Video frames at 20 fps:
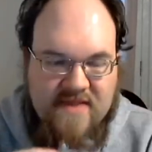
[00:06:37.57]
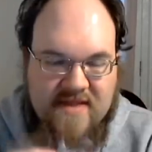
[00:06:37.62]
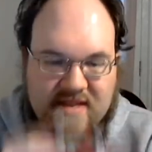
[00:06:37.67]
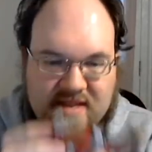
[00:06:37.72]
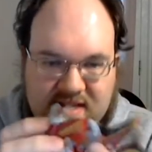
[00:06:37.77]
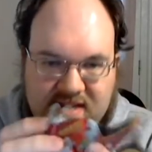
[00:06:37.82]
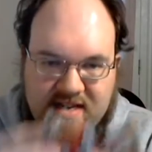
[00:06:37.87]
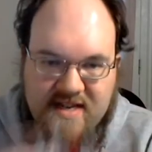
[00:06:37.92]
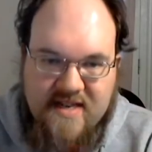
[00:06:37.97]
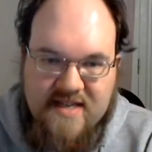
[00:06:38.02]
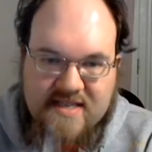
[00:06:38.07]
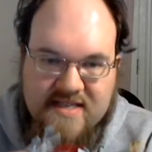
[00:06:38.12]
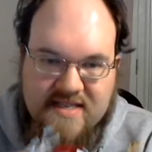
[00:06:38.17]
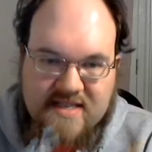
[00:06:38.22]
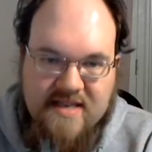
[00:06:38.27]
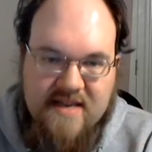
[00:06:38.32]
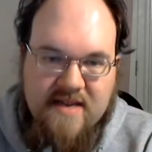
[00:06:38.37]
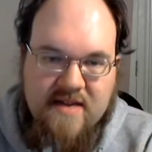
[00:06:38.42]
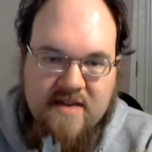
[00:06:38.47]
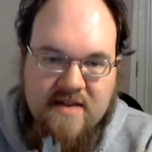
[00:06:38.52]
The
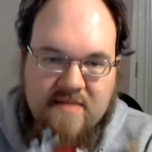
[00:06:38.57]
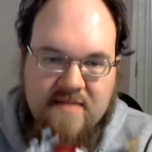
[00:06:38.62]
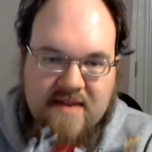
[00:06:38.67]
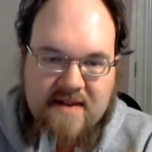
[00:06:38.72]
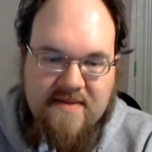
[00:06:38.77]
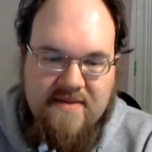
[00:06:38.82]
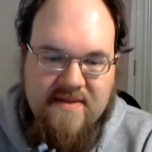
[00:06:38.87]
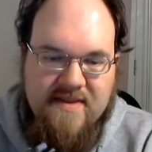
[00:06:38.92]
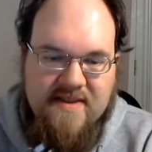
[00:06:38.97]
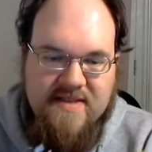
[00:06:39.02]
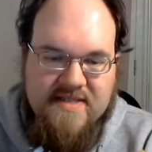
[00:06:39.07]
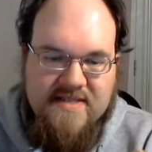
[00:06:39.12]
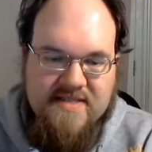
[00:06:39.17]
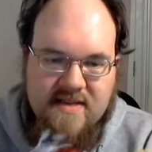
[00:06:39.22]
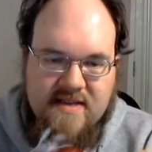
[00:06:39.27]
neatest thing about this